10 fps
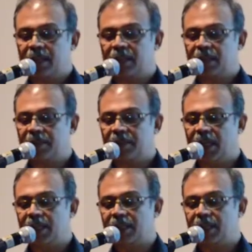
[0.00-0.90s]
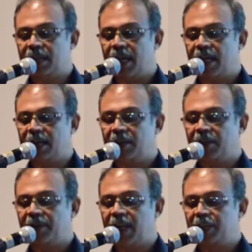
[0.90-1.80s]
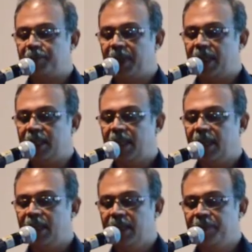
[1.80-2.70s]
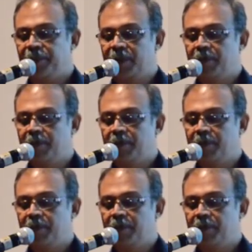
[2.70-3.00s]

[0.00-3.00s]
served as the Director of SPA Delhi